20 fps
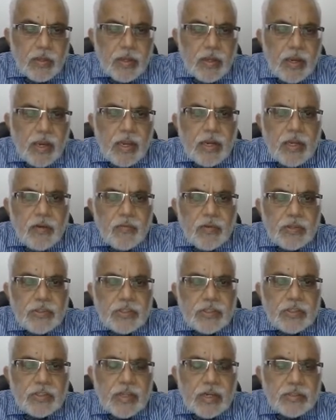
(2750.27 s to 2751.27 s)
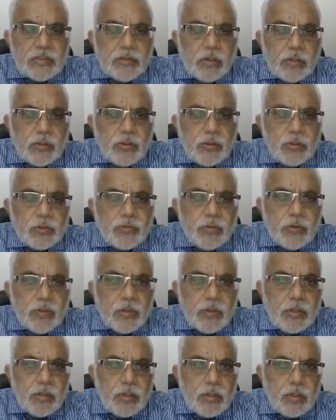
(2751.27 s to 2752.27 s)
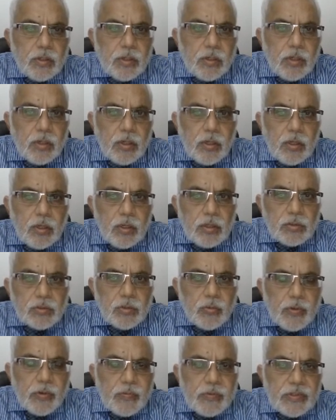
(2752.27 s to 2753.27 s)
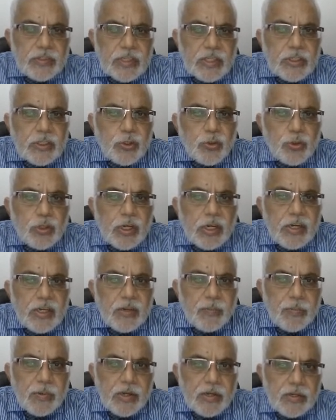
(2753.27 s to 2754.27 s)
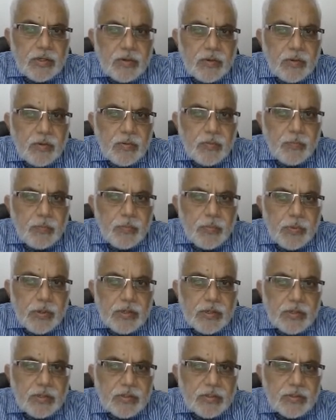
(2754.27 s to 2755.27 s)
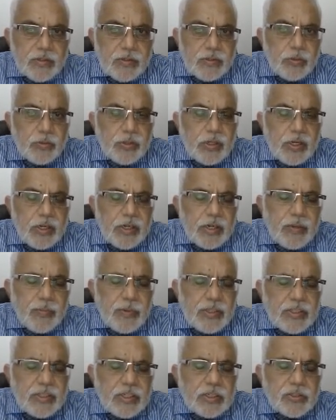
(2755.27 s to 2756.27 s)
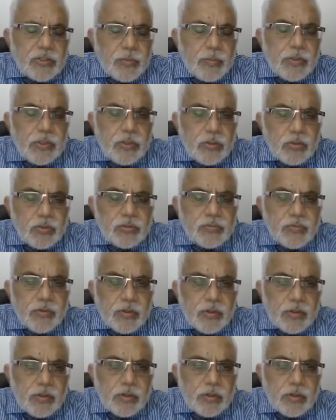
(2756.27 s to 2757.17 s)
Any invention that is not useful. So when we say utility patents, utility means it should be useful.